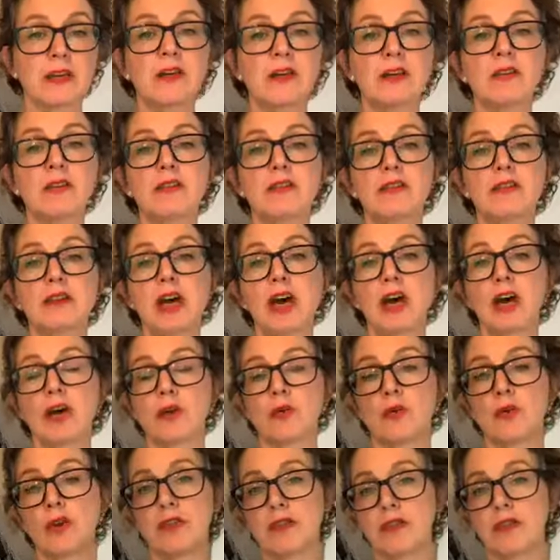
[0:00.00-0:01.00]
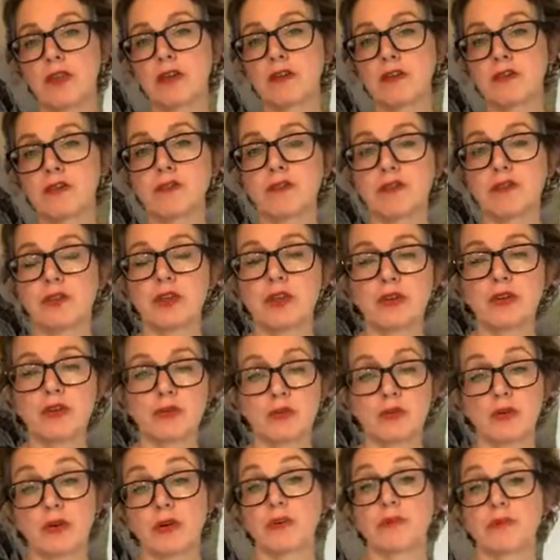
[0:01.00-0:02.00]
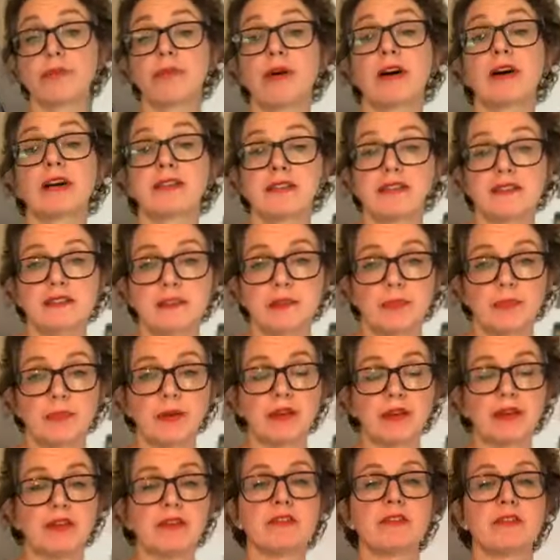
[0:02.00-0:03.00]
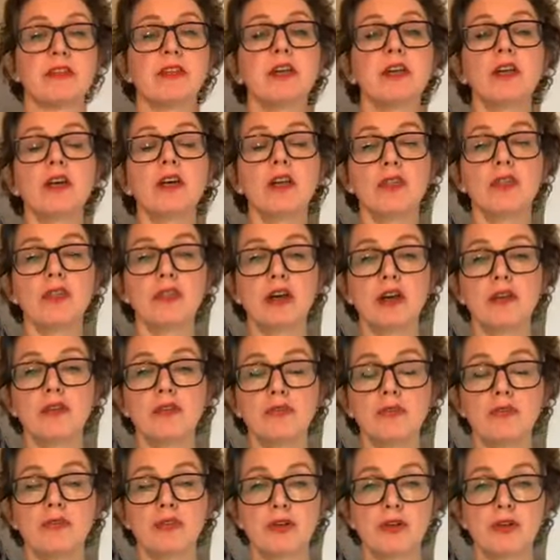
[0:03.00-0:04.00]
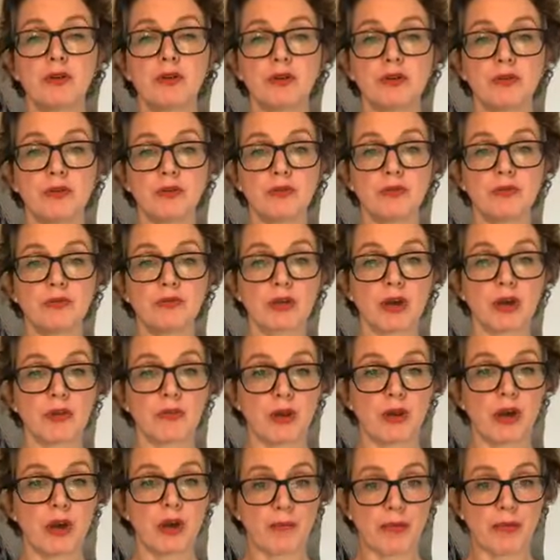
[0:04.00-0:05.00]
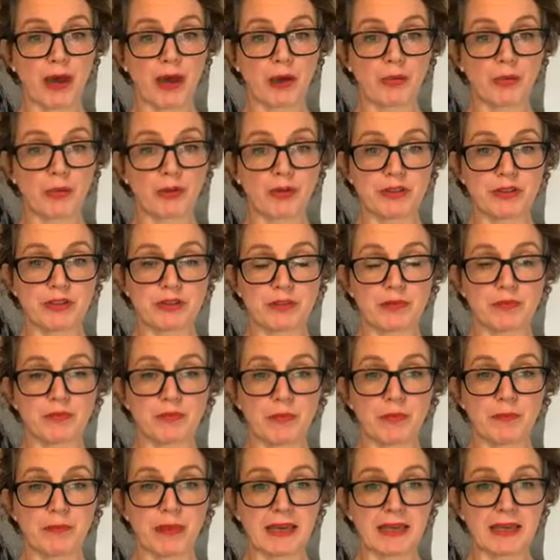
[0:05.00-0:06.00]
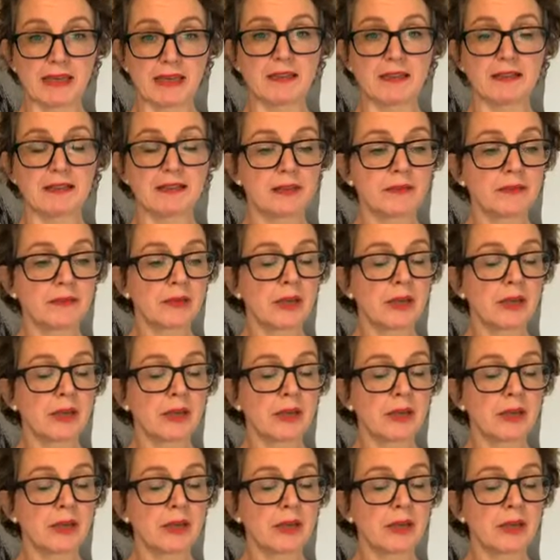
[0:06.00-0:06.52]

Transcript: So those of you, or participants, those of you who don't know about print and repeat,